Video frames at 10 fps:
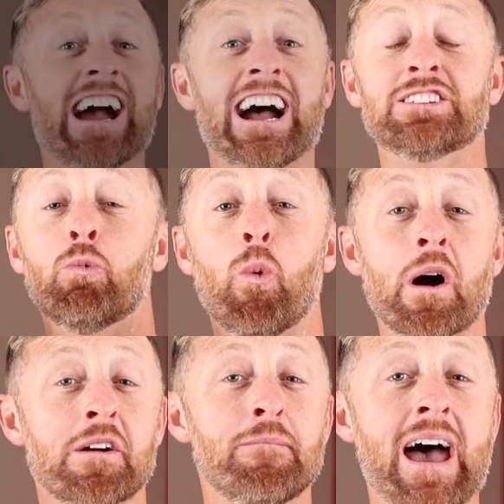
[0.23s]
guys,
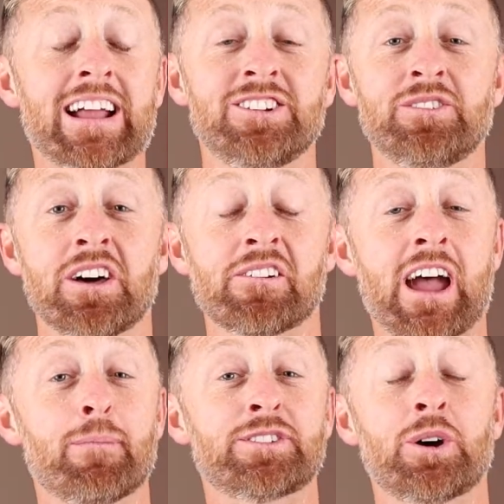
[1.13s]
welcome back to another
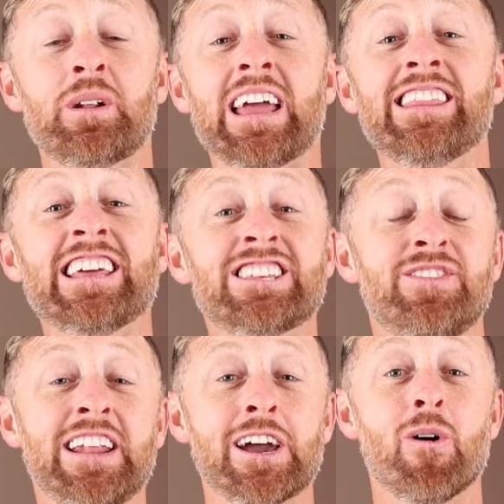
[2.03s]
episode. In this
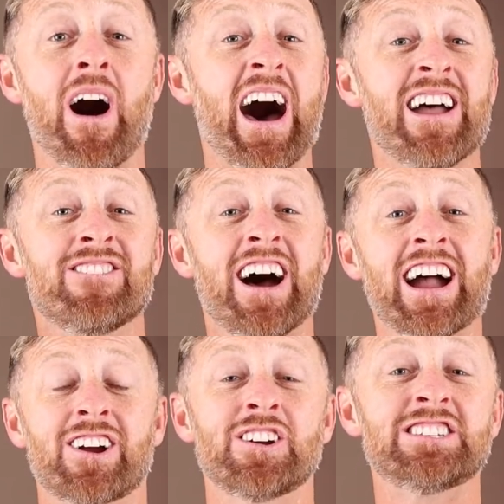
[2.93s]
video, I've
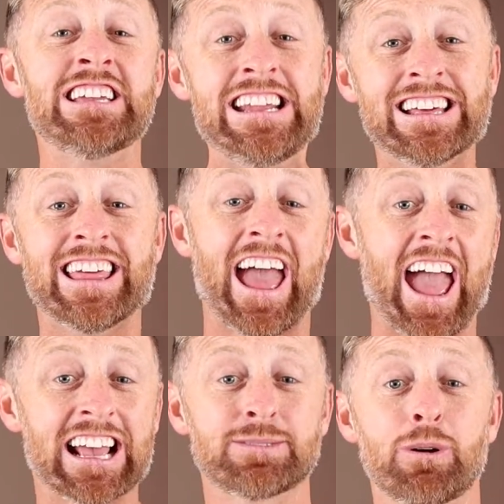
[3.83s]
got Christina, the
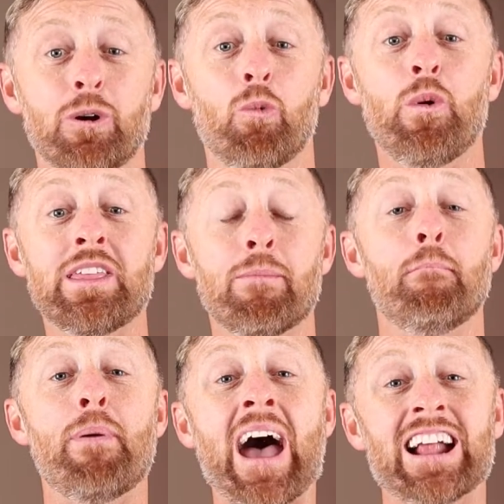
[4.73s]
expert with
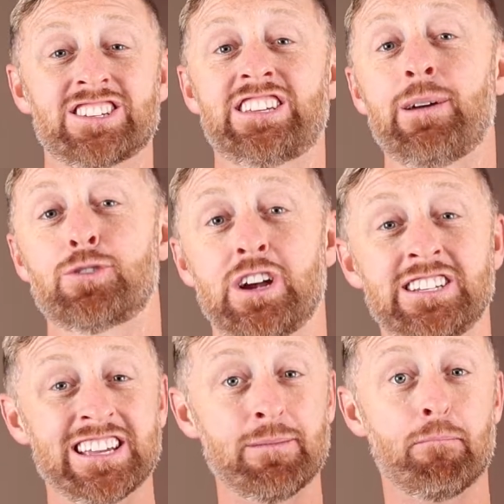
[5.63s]
batch skip
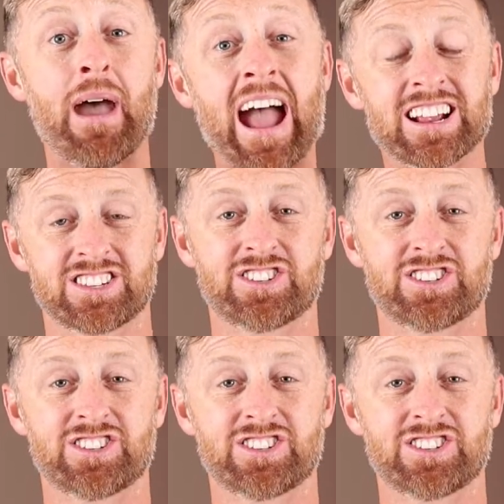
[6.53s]
tracing, batch